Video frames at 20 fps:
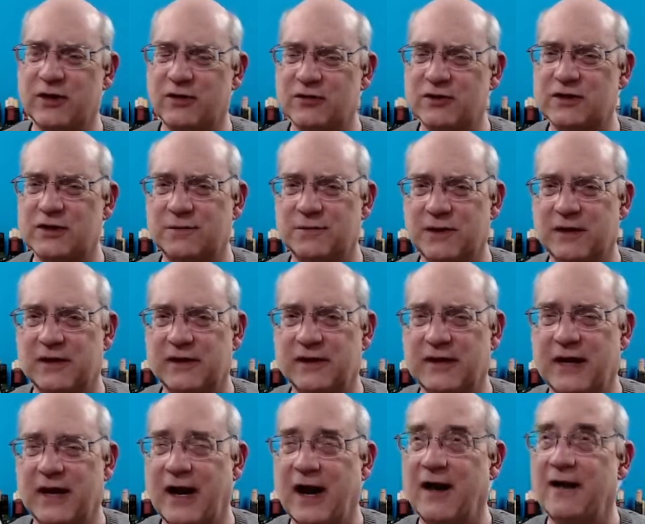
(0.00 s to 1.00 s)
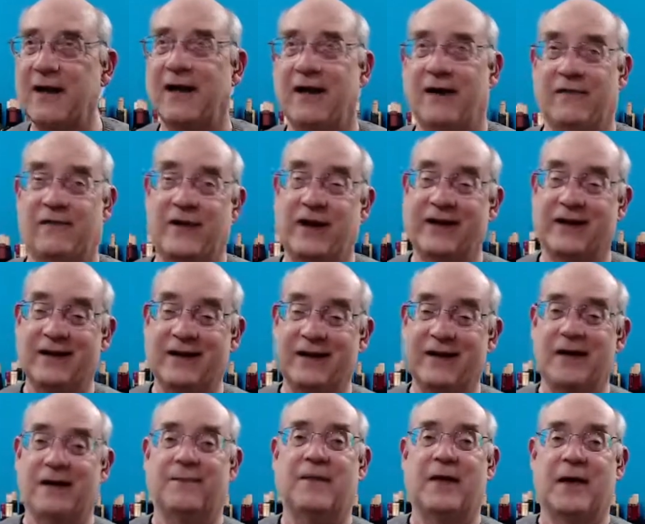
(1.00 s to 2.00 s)
or something like that. If I can get
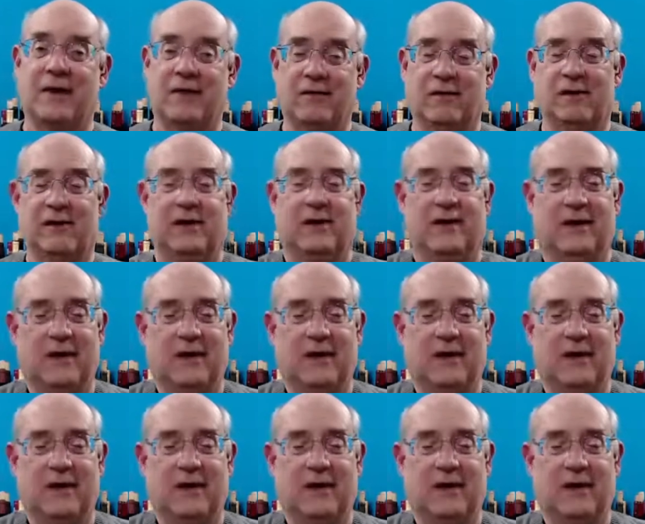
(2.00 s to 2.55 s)
up that early,